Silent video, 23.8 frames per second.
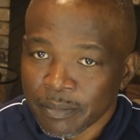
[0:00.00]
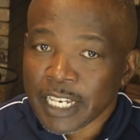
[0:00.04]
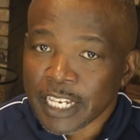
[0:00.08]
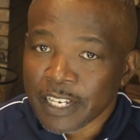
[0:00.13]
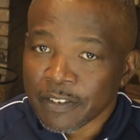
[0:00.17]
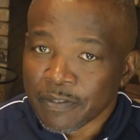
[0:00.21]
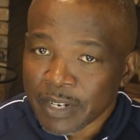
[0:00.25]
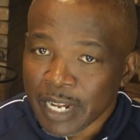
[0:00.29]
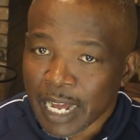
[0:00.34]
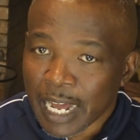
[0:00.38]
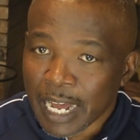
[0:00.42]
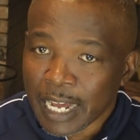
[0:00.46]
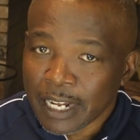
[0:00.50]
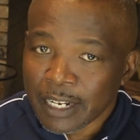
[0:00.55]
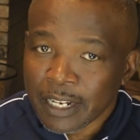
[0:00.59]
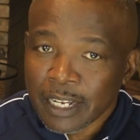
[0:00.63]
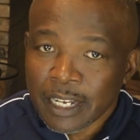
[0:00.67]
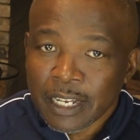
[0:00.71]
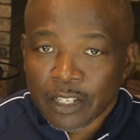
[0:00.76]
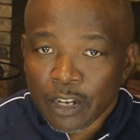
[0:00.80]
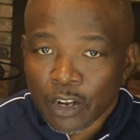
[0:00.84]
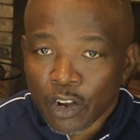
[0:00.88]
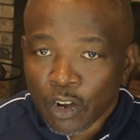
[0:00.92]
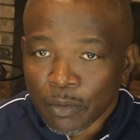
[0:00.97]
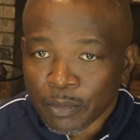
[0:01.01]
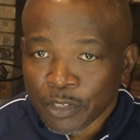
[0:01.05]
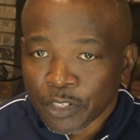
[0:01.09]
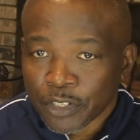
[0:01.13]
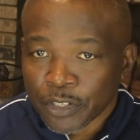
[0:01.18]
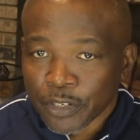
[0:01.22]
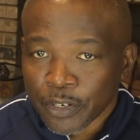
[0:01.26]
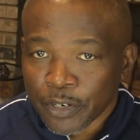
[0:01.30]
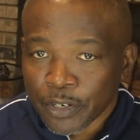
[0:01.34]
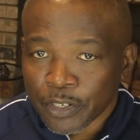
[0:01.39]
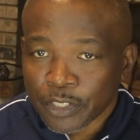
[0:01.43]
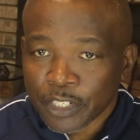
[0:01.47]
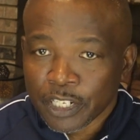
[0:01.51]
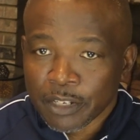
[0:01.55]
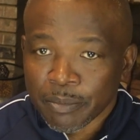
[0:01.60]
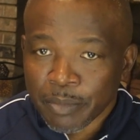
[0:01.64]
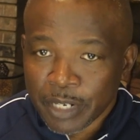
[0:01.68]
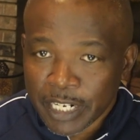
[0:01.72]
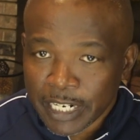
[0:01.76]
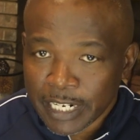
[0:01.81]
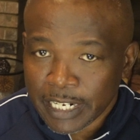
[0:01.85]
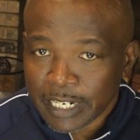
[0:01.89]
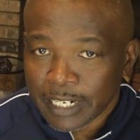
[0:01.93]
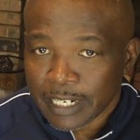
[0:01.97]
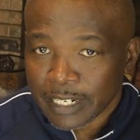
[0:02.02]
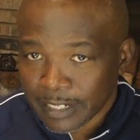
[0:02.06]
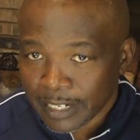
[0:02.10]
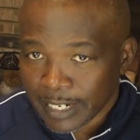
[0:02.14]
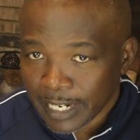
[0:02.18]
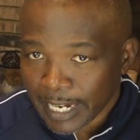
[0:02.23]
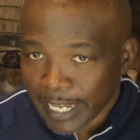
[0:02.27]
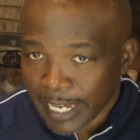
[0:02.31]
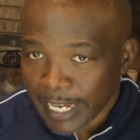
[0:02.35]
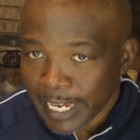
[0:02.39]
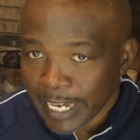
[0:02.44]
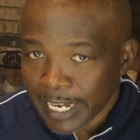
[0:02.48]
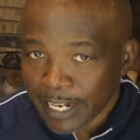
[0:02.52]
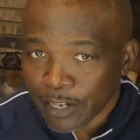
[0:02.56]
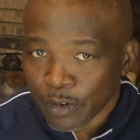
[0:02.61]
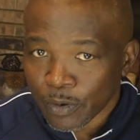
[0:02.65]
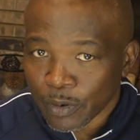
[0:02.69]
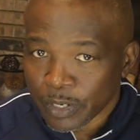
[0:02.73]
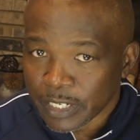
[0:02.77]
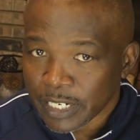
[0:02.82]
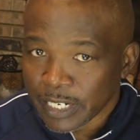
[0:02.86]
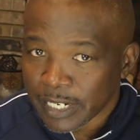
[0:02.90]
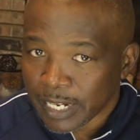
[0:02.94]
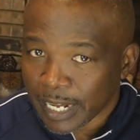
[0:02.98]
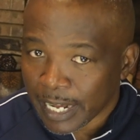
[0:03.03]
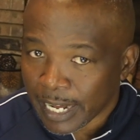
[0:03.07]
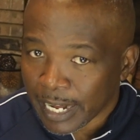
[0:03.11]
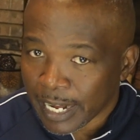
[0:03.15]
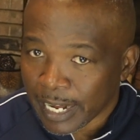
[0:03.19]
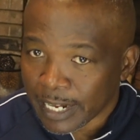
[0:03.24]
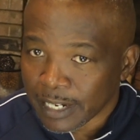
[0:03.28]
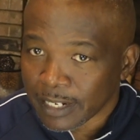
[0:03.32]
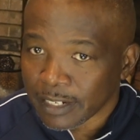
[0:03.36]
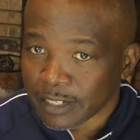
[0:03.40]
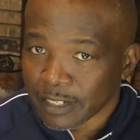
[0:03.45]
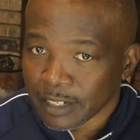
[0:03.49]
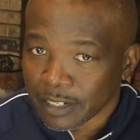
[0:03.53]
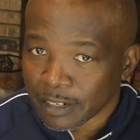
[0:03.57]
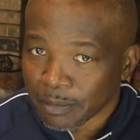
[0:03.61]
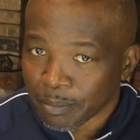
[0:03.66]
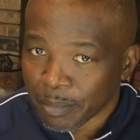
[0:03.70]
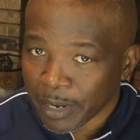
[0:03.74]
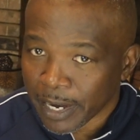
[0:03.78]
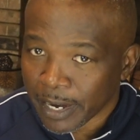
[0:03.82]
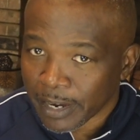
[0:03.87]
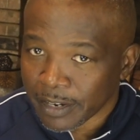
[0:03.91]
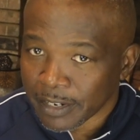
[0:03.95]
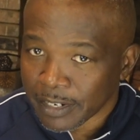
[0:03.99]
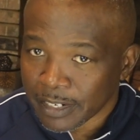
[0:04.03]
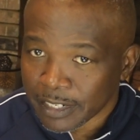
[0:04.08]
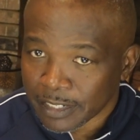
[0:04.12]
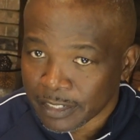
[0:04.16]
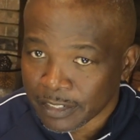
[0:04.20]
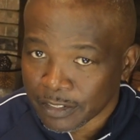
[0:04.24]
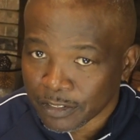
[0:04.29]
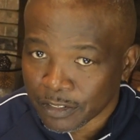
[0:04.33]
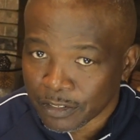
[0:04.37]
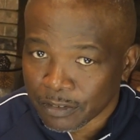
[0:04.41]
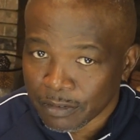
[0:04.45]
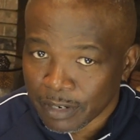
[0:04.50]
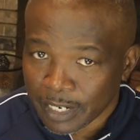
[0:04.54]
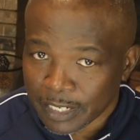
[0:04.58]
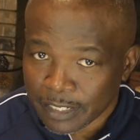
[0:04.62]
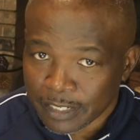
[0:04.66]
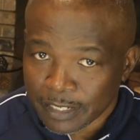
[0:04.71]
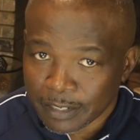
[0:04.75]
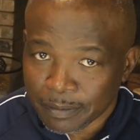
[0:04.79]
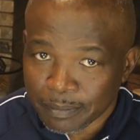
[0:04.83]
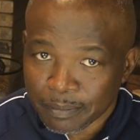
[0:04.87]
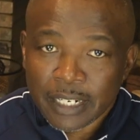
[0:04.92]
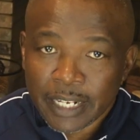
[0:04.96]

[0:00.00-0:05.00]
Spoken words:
If not, the home insurance could be delayed or denied until a barrier is constructed.